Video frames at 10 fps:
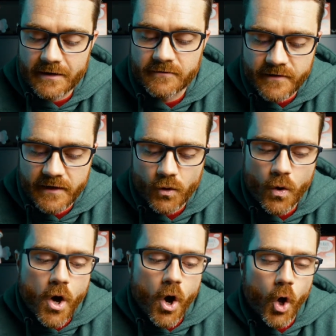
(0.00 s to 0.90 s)
video,
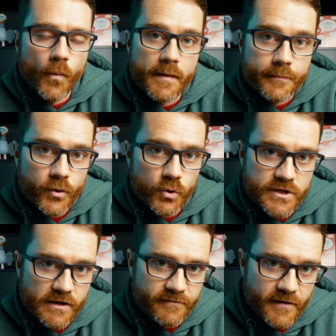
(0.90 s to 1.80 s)
all my
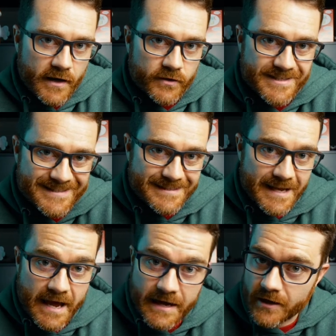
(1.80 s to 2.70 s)
project files
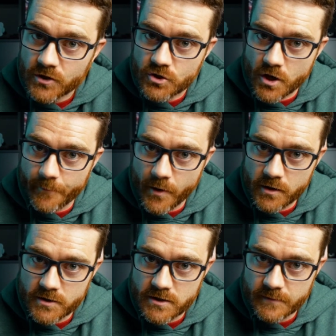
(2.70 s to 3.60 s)
stay in
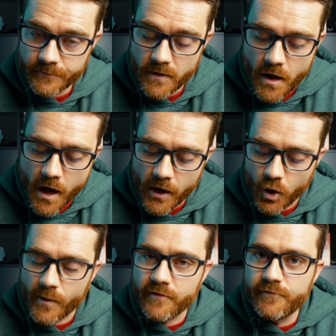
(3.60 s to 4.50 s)
Dropbox and
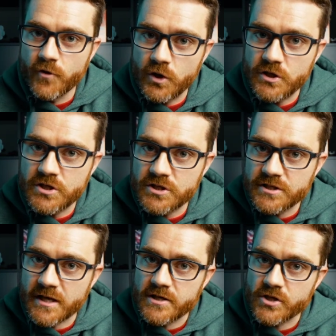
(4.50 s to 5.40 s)
all my footage
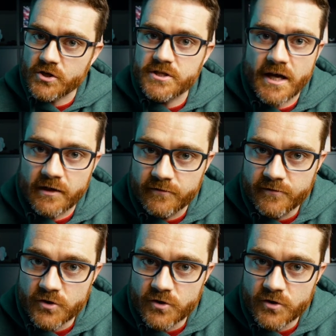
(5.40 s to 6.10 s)
stays outside of